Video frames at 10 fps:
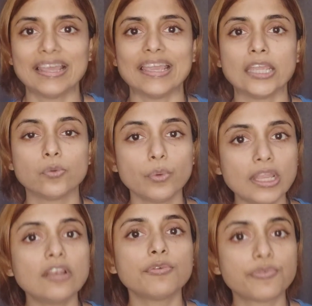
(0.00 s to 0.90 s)
It
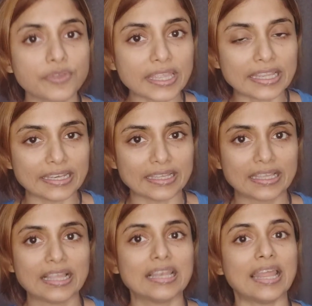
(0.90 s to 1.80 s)
will feel
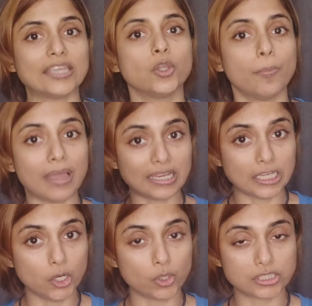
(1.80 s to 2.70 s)
like your
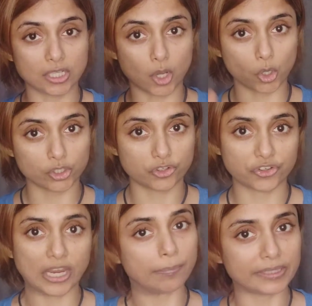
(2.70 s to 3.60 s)
belly looks a lot
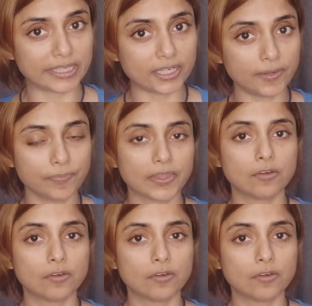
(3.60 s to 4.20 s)
shapelier